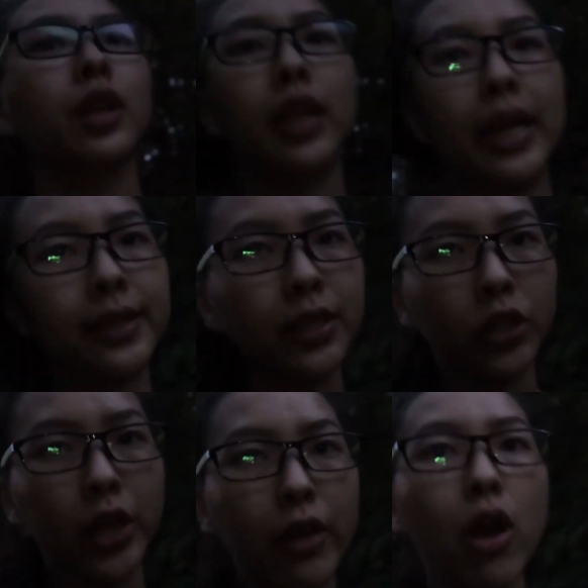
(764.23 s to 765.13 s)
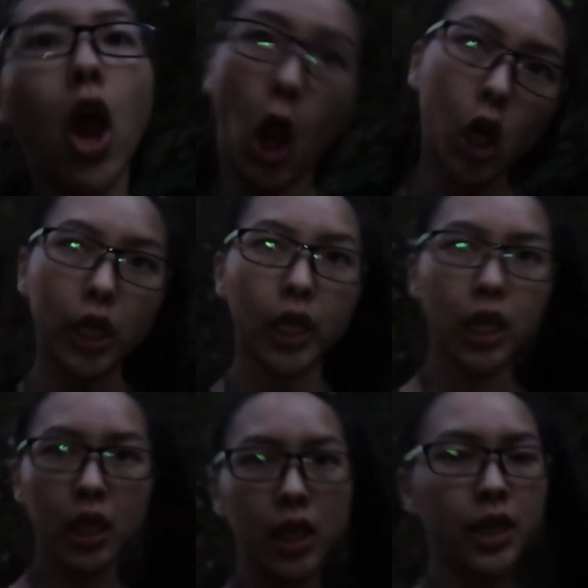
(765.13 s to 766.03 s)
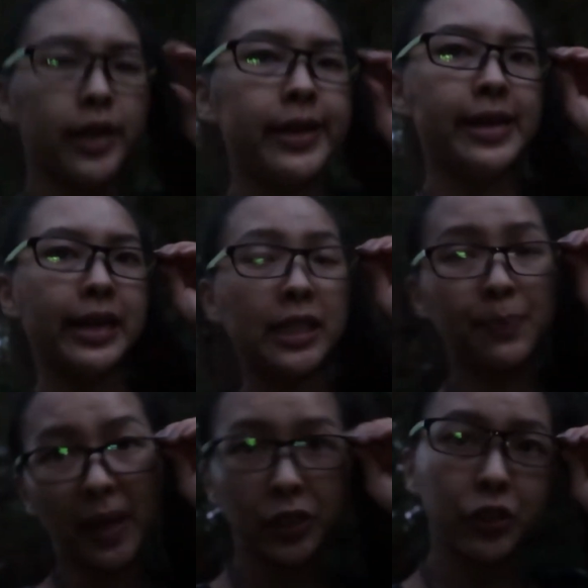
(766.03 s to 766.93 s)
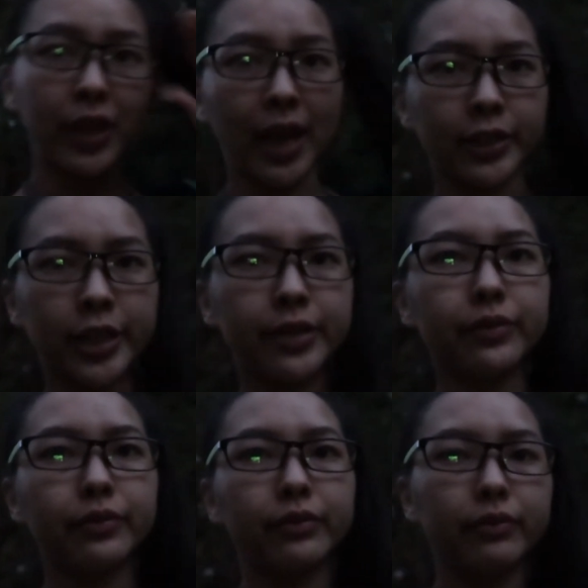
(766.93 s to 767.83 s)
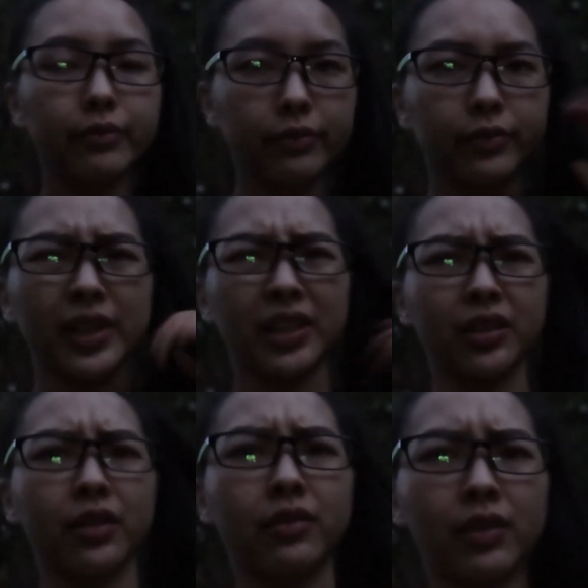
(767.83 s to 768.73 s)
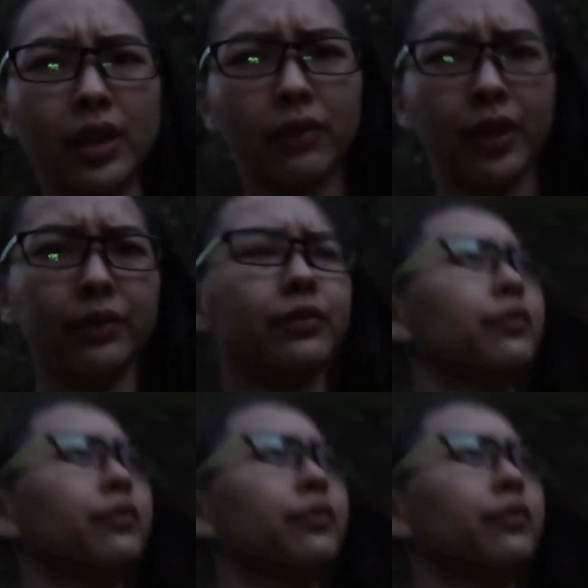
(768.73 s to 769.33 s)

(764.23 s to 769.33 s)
Glasses are now on. Inspector Gadget. That's a thing, right?